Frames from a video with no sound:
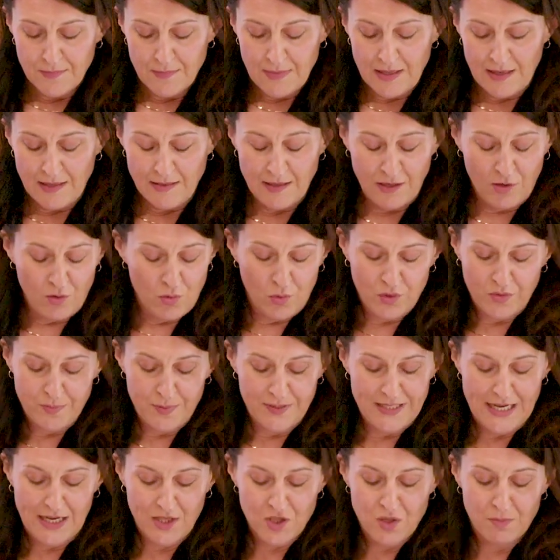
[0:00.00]
And the Court of
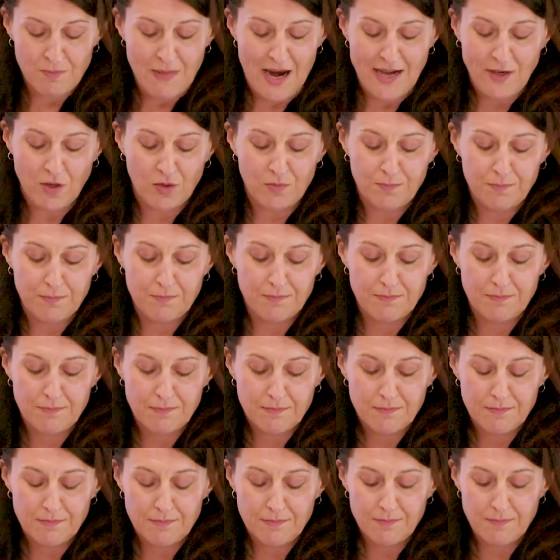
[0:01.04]
Protection might not
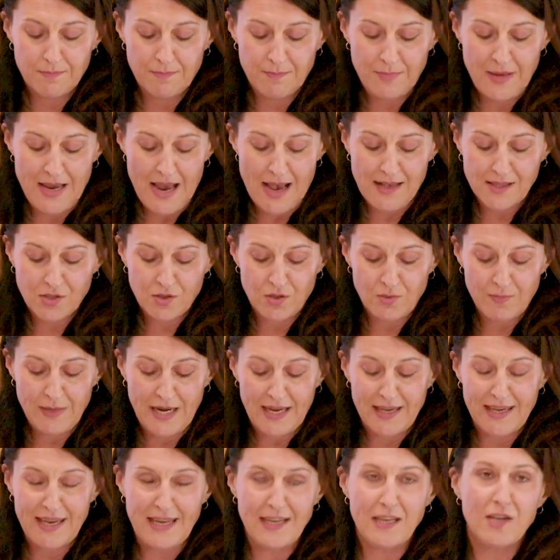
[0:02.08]
be asked to
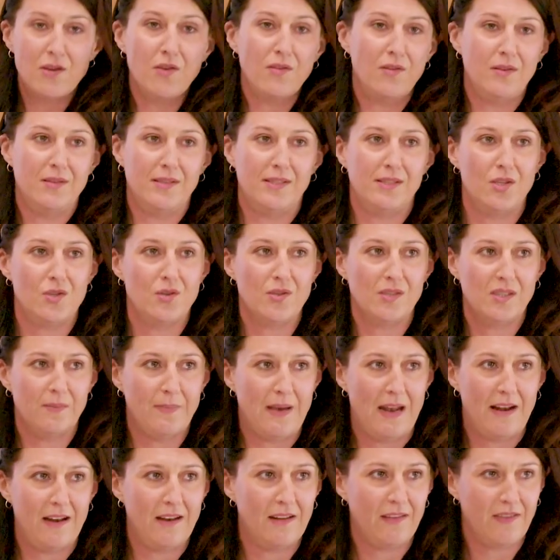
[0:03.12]
make any other decisions
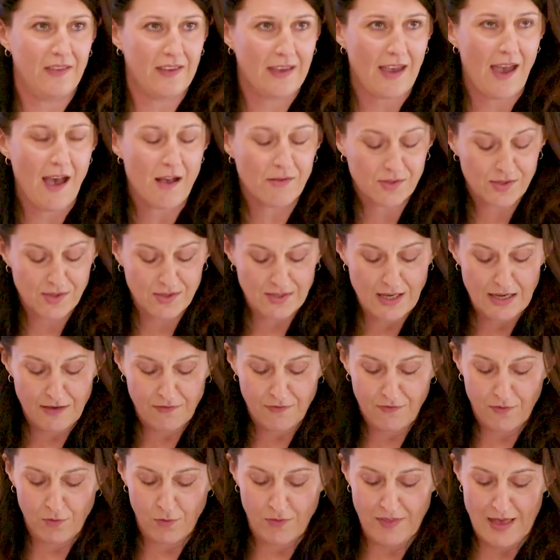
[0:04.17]
about anything else, save
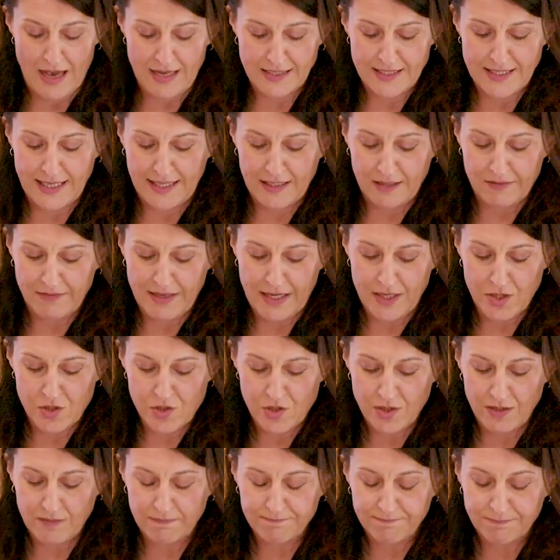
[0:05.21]
for that
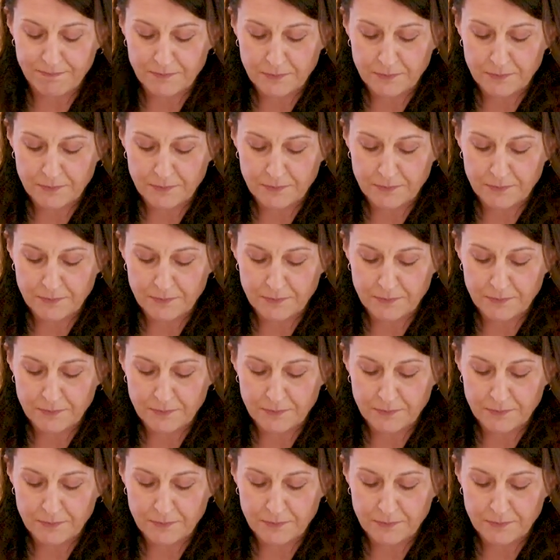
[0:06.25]
declaration.